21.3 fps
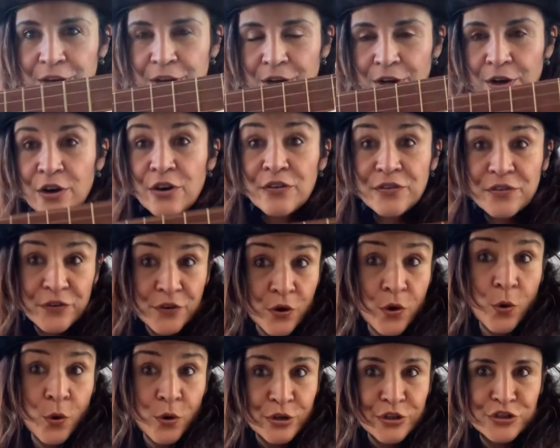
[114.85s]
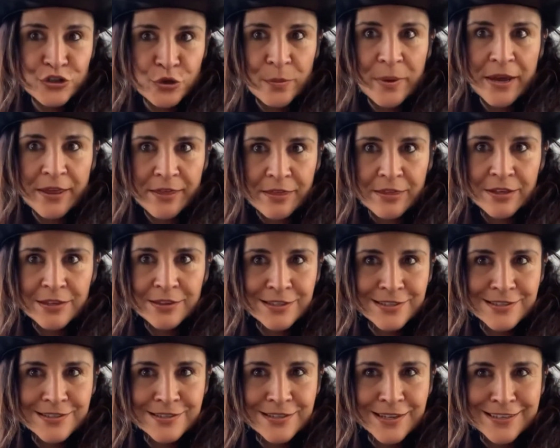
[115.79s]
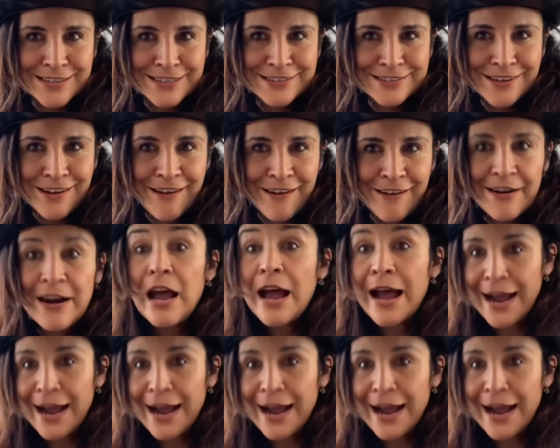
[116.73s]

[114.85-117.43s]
Of course, you might think this is a guitar,